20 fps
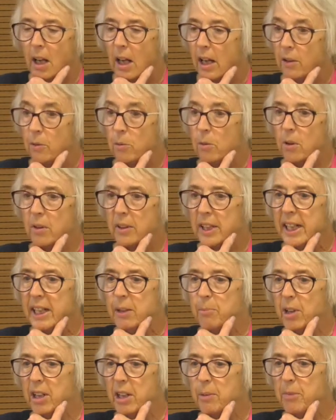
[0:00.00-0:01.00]
and what he
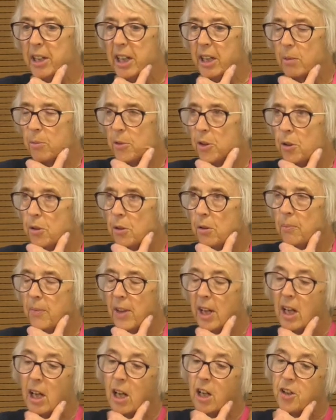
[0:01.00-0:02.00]
might be up to.
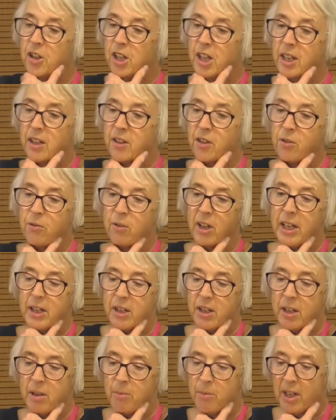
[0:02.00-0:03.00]
She doesn't write
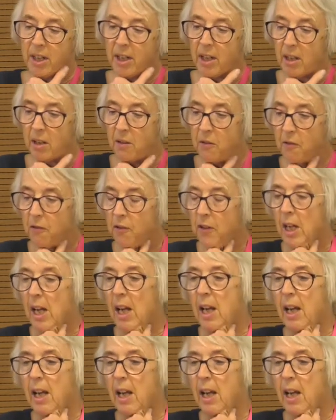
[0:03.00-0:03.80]
to him enough,